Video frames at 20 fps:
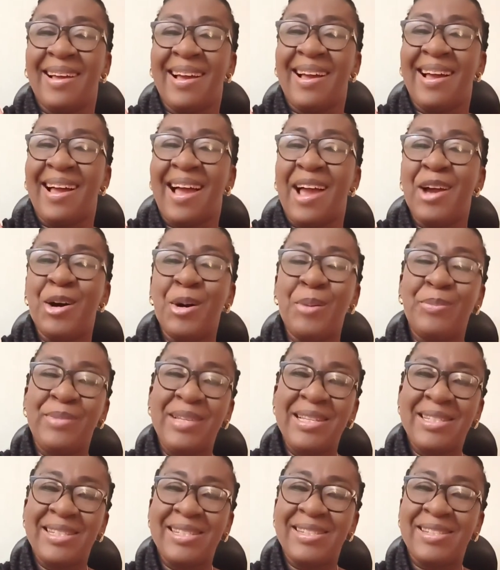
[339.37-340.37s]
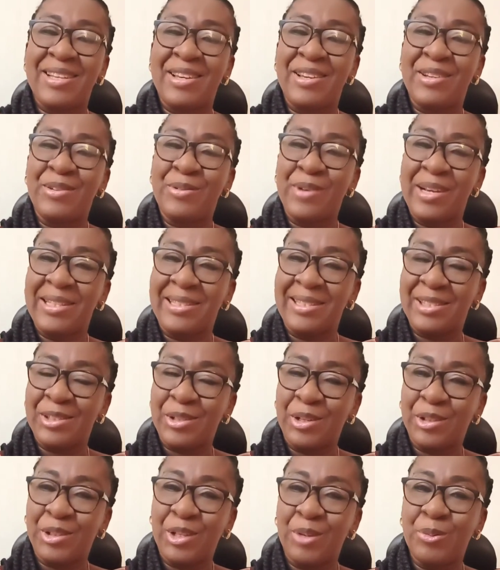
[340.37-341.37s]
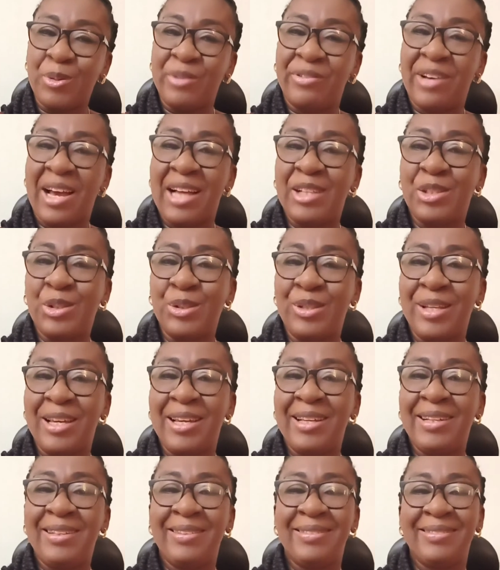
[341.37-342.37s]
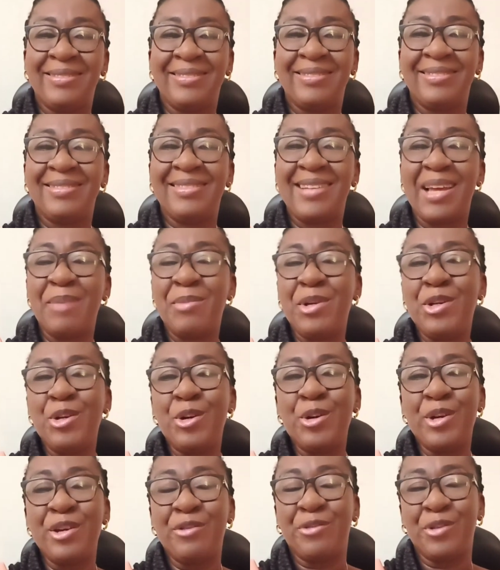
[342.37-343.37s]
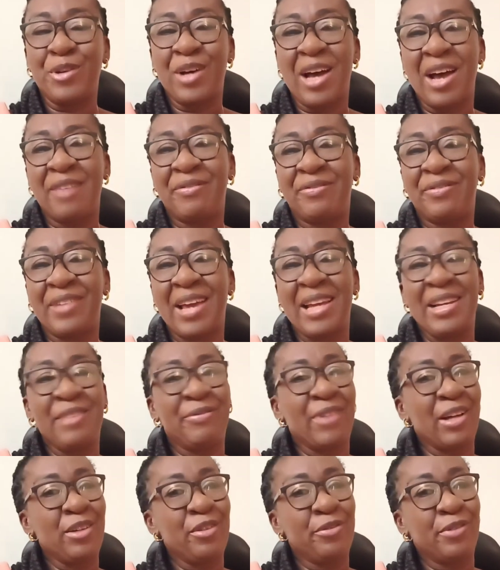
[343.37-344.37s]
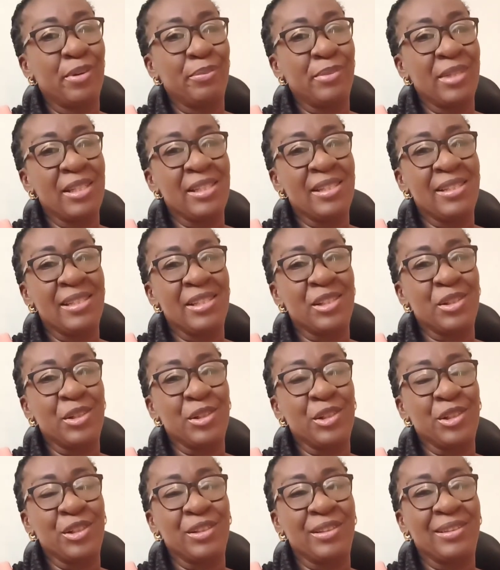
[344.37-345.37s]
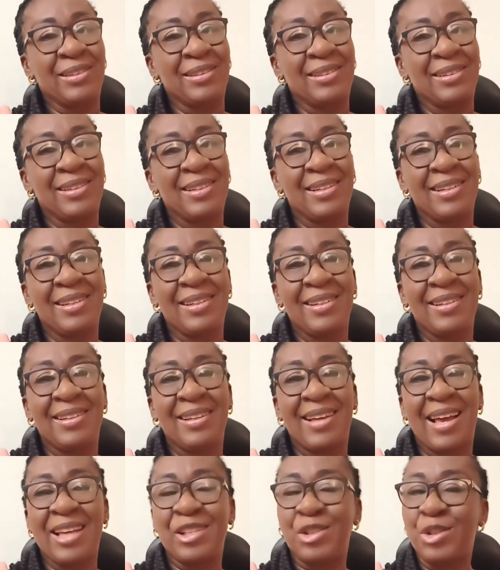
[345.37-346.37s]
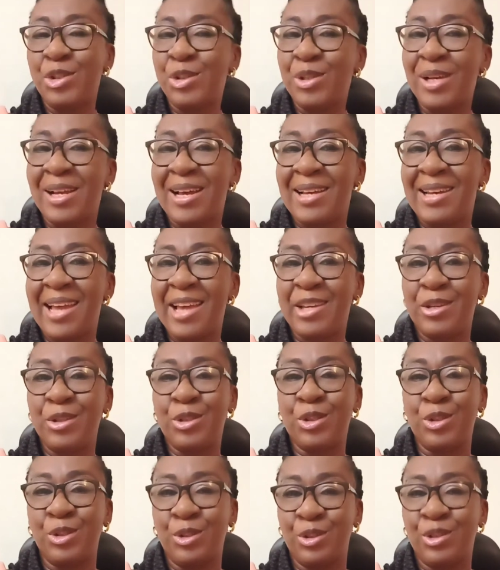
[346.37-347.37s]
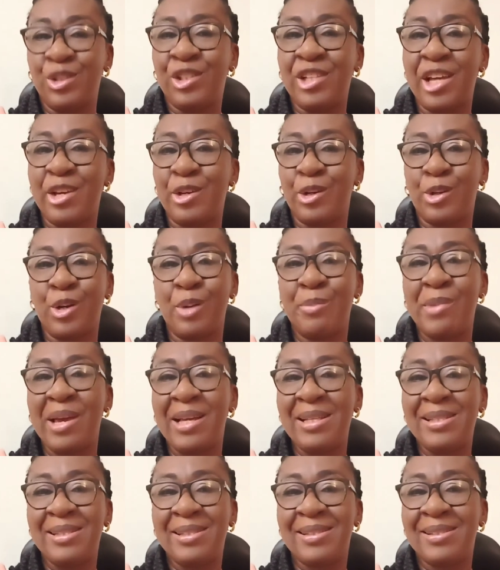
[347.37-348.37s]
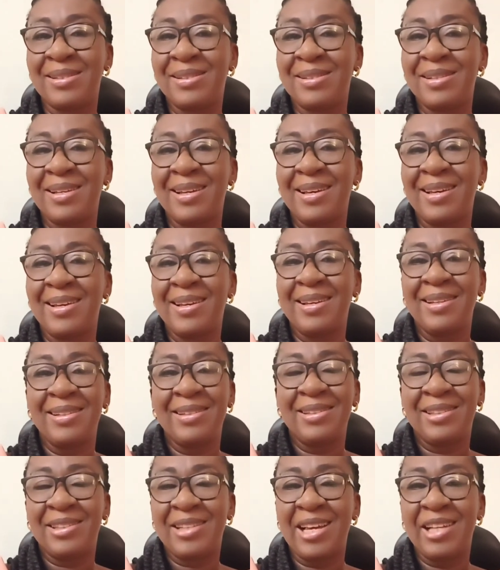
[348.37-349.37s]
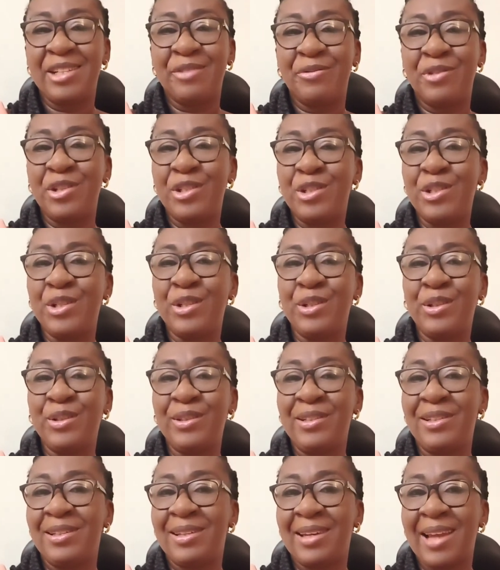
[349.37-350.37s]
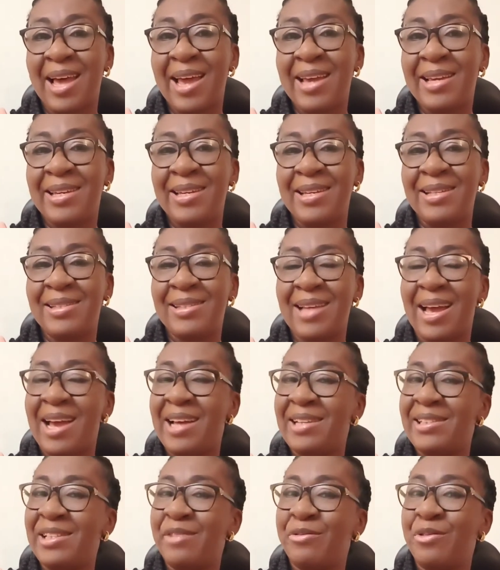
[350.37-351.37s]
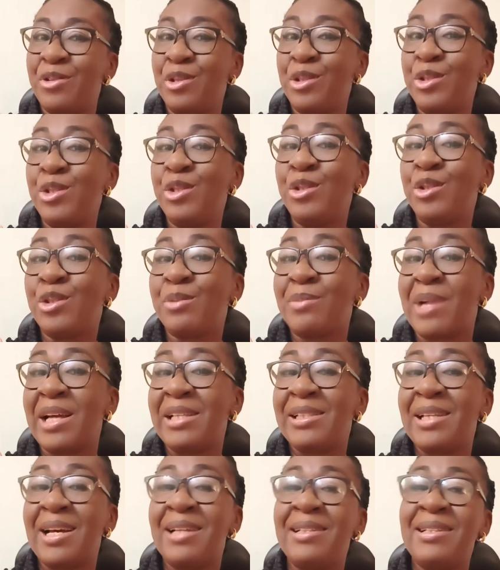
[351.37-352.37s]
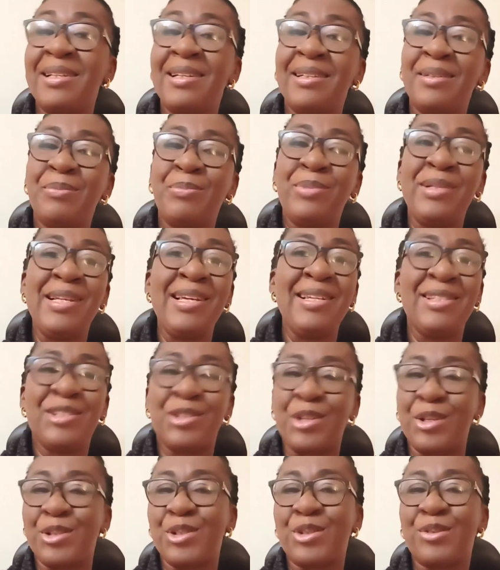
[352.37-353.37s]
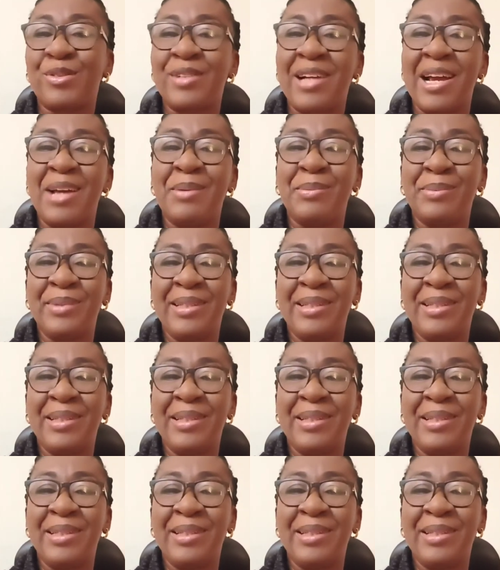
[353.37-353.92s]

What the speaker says: I hope this is a great discussion we've had today. Let me know if you have any value from this discussion. As usual, I'd like you to share your comments, share the video, like it, and if you're new to my channel, please subscribe.